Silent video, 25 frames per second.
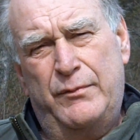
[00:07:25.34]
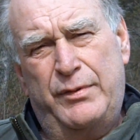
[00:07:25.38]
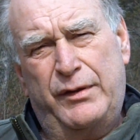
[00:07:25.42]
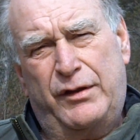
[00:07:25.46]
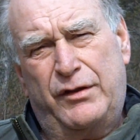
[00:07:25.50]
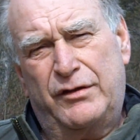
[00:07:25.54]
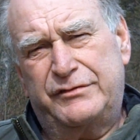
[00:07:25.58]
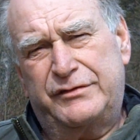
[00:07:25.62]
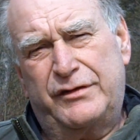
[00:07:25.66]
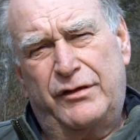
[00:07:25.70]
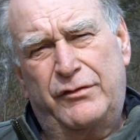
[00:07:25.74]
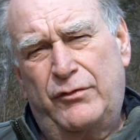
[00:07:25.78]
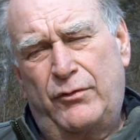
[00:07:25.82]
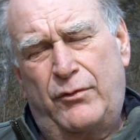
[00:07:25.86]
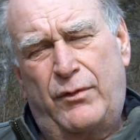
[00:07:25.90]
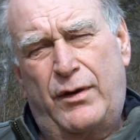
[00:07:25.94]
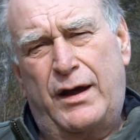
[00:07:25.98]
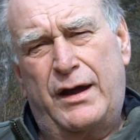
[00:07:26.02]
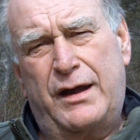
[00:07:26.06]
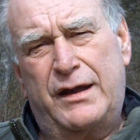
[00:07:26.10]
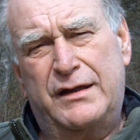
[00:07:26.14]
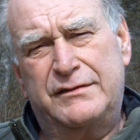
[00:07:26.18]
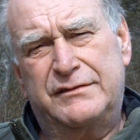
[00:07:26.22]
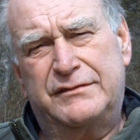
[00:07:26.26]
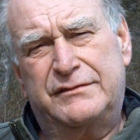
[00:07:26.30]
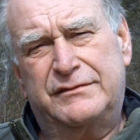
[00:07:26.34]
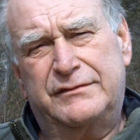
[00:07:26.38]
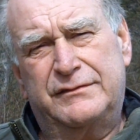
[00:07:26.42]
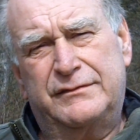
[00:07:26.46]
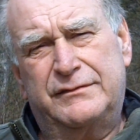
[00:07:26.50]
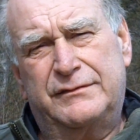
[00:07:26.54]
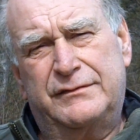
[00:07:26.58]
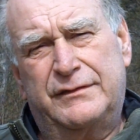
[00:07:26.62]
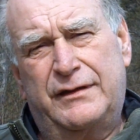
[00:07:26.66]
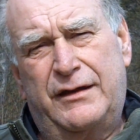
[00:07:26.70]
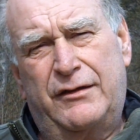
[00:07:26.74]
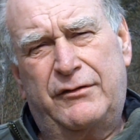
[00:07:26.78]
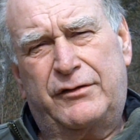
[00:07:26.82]
Because otherwise,
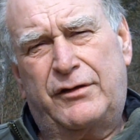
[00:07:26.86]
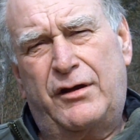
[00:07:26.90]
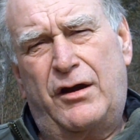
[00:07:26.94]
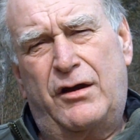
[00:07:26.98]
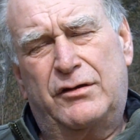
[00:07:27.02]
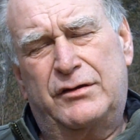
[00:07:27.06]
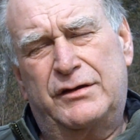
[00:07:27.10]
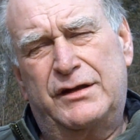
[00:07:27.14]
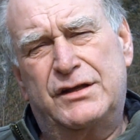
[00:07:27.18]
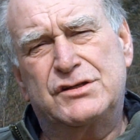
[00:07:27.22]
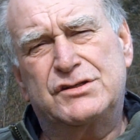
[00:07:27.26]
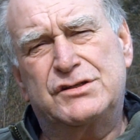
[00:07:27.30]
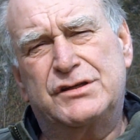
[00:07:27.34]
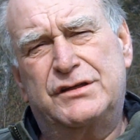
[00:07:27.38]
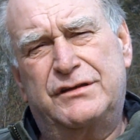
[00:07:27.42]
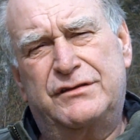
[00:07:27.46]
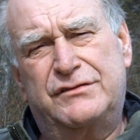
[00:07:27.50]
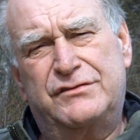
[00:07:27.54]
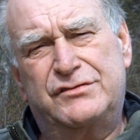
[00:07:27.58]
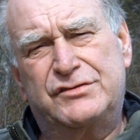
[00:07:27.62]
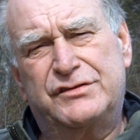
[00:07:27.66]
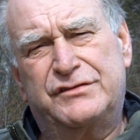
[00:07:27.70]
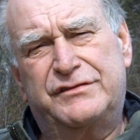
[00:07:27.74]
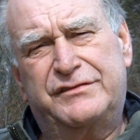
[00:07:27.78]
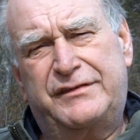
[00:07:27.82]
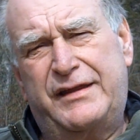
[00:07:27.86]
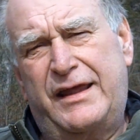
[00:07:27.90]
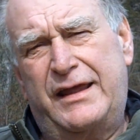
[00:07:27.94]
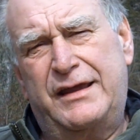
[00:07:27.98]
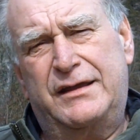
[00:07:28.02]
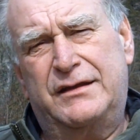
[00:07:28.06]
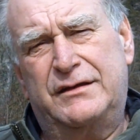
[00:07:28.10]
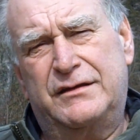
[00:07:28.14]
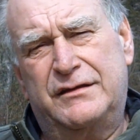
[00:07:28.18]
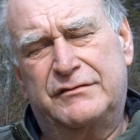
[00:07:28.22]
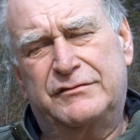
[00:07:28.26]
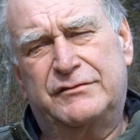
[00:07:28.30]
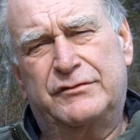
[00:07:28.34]
our cognition is just
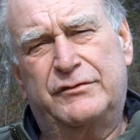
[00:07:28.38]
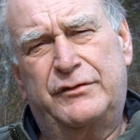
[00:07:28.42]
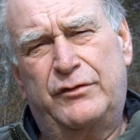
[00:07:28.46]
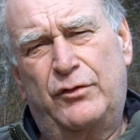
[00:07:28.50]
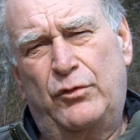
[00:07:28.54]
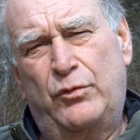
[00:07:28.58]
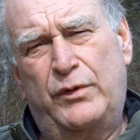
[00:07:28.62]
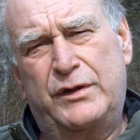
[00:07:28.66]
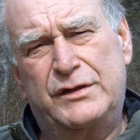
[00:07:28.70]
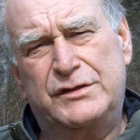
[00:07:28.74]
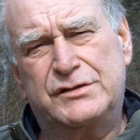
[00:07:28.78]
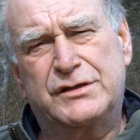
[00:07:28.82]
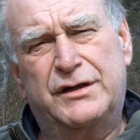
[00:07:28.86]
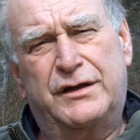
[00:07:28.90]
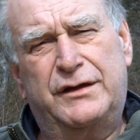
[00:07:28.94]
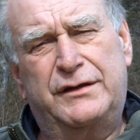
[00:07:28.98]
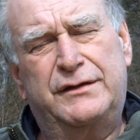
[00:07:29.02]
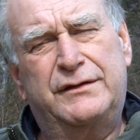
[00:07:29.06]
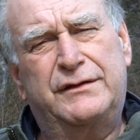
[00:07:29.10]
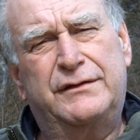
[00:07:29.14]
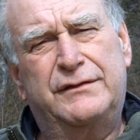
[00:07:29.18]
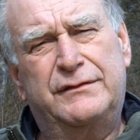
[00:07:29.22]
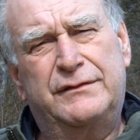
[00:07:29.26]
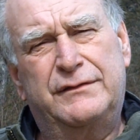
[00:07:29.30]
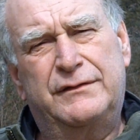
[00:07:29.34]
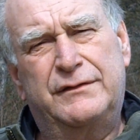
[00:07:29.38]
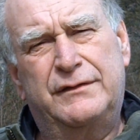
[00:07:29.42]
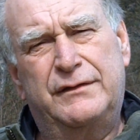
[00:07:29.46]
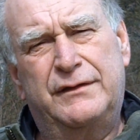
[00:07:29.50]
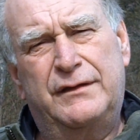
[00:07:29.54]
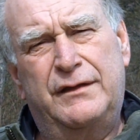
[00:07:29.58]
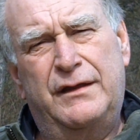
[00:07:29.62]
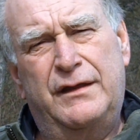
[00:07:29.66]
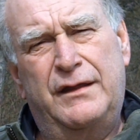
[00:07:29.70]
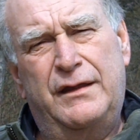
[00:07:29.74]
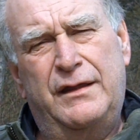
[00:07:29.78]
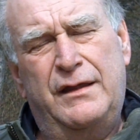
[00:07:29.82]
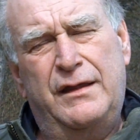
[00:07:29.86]
taking us on a witch hunt.
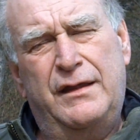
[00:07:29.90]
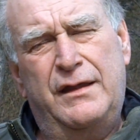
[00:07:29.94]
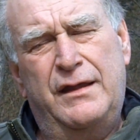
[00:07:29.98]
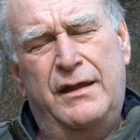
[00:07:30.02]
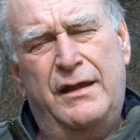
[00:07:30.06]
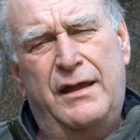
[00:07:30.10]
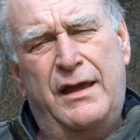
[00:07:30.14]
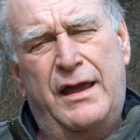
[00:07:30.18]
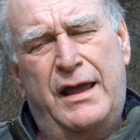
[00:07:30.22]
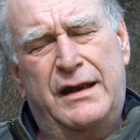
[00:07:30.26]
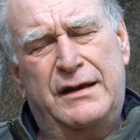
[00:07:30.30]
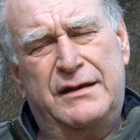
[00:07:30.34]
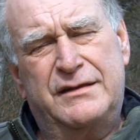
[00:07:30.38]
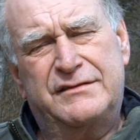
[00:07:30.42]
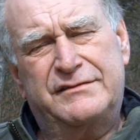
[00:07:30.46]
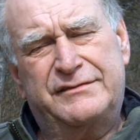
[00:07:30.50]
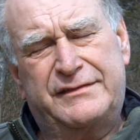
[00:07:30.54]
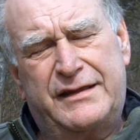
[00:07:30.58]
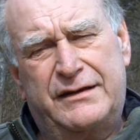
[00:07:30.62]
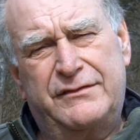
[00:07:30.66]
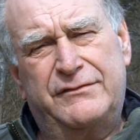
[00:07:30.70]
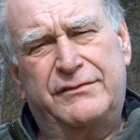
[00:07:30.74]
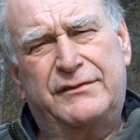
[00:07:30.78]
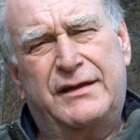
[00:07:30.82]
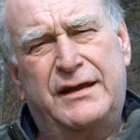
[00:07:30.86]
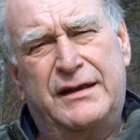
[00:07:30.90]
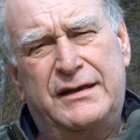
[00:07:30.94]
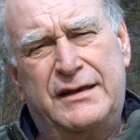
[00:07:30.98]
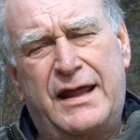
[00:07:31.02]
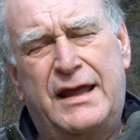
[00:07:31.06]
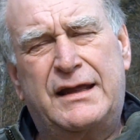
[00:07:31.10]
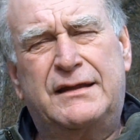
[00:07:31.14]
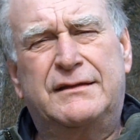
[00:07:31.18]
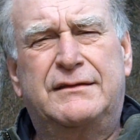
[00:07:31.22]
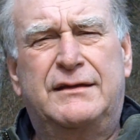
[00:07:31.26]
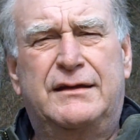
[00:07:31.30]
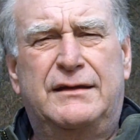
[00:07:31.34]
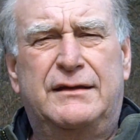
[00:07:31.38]
And instead of
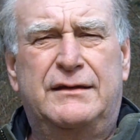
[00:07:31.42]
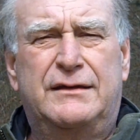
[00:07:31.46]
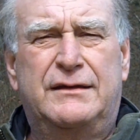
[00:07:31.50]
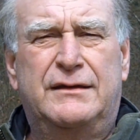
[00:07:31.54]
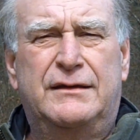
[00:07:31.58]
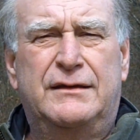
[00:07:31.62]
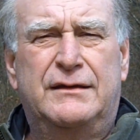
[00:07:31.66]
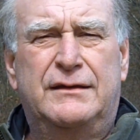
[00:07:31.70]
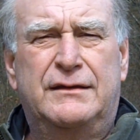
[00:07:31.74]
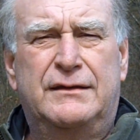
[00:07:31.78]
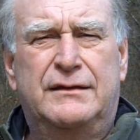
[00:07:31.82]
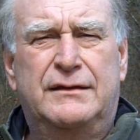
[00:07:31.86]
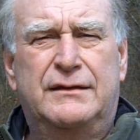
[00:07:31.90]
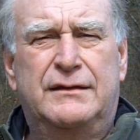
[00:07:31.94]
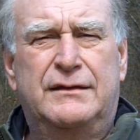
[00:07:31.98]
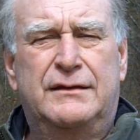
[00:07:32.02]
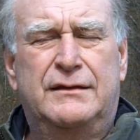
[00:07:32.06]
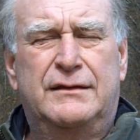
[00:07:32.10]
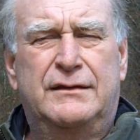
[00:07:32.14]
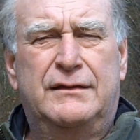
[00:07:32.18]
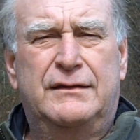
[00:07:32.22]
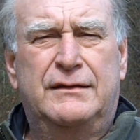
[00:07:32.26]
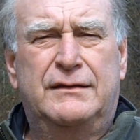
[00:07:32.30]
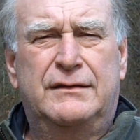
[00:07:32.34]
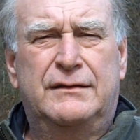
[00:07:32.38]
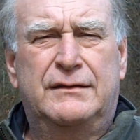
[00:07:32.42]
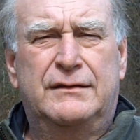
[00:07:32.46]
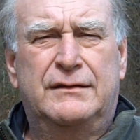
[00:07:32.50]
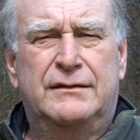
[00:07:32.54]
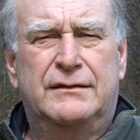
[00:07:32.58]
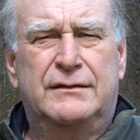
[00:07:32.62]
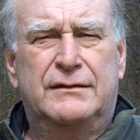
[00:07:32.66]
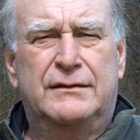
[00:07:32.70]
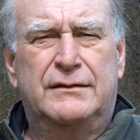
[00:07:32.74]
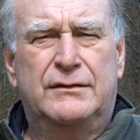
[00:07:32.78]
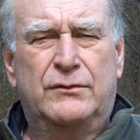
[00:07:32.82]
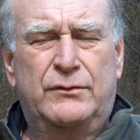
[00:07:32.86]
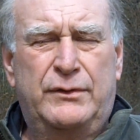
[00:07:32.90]
connecting,
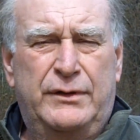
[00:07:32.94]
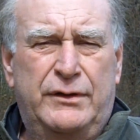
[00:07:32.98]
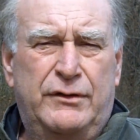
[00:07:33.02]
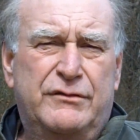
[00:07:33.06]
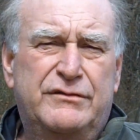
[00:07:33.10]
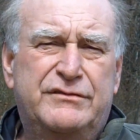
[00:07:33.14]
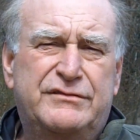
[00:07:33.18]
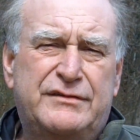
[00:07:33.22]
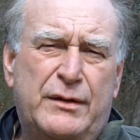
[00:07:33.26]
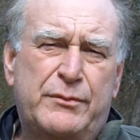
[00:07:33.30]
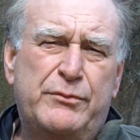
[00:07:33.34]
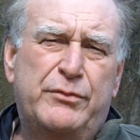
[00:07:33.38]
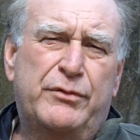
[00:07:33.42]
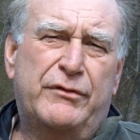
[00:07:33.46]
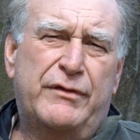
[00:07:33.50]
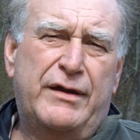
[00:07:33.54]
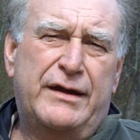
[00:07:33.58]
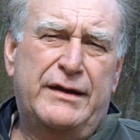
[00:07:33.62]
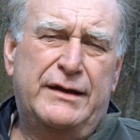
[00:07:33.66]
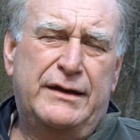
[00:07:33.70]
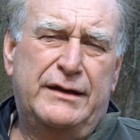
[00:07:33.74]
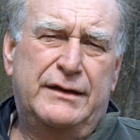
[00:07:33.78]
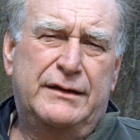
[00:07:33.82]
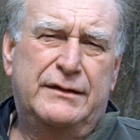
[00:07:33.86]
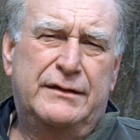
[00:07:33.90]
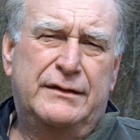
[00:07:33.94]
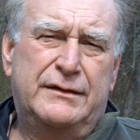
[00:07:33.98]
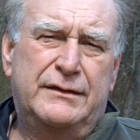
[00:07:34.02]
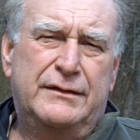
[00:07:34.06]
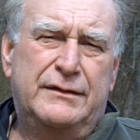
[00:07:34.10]
we are separating.